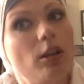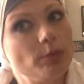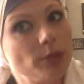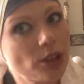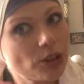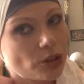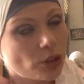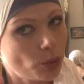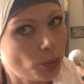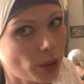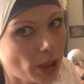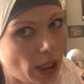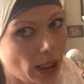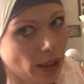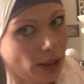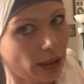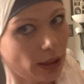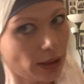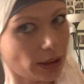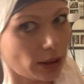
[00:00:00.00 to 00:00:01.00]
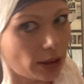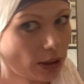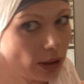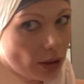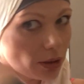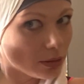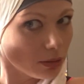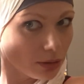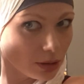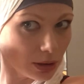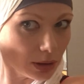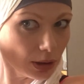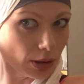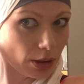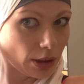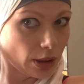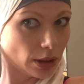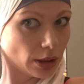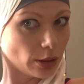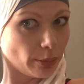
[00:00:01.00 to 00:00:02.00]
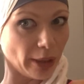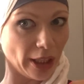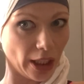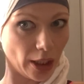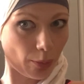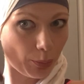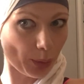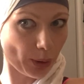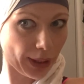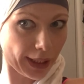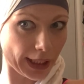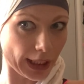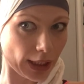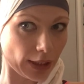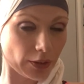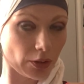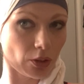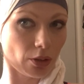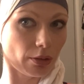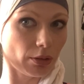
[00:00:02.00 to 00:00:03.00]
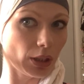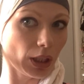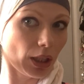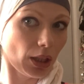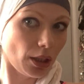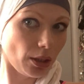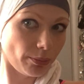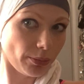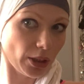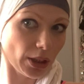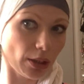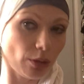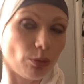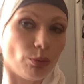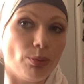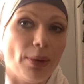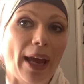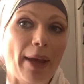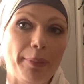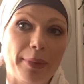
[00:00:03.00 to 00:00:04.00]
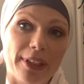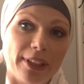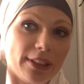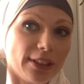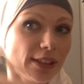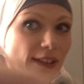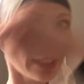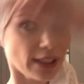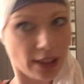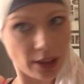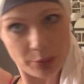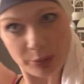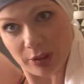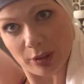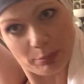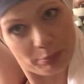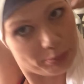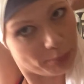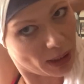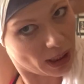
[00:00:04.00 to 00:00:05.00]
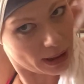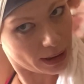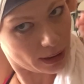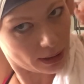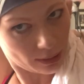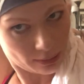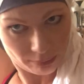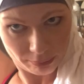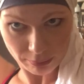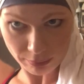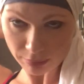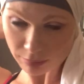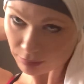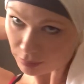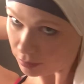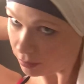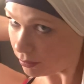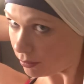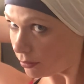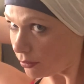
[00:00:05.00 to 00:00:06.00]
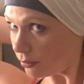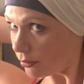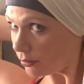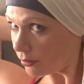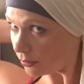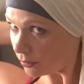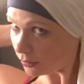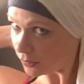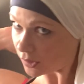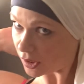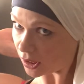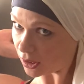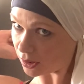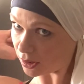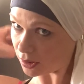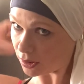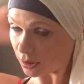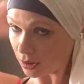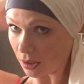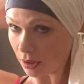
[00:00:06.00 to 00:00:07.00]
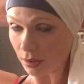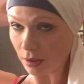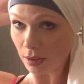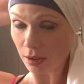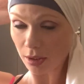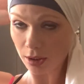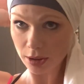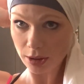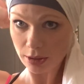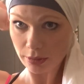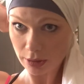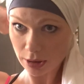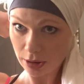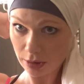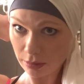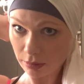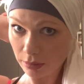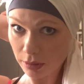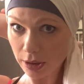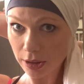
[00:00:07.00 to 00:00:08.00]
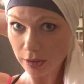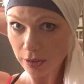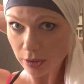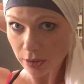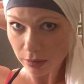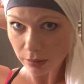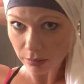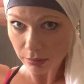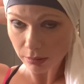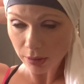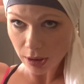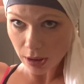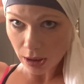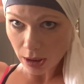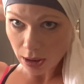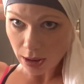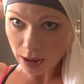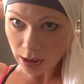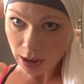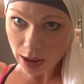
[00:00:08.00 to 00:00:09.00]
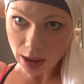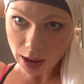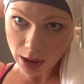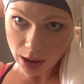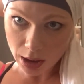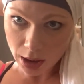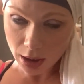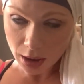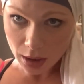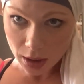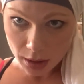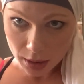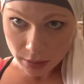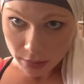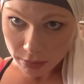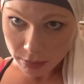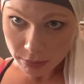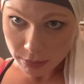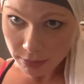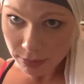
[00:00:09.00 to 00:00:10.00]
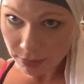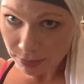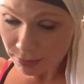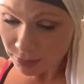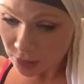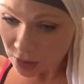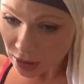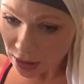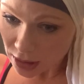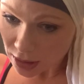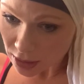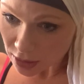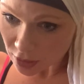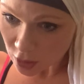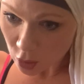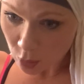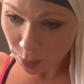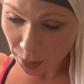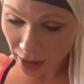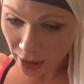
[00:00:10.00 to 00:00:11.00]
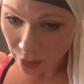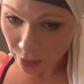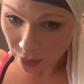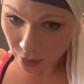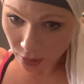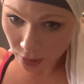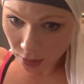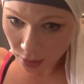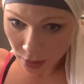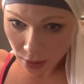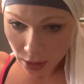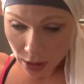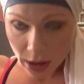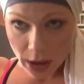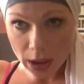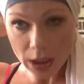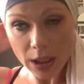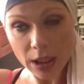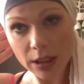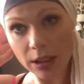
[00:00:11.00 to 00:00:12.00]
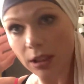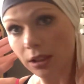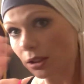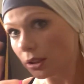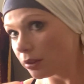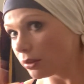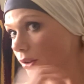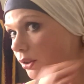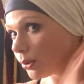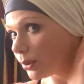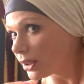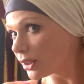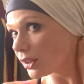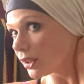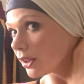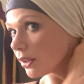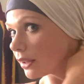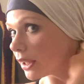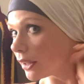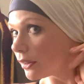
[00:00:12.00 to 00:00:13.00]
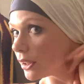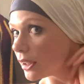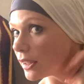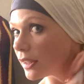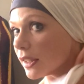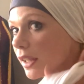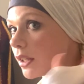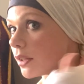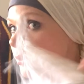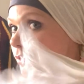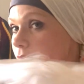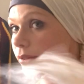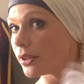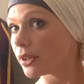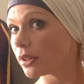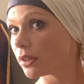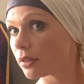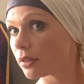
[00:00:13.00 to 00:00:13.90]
So what I like to do is I like to make it pretty. So I'm going to wrap it just like it was a bun. And all you do is you get it in a spiral and then you twist it around itself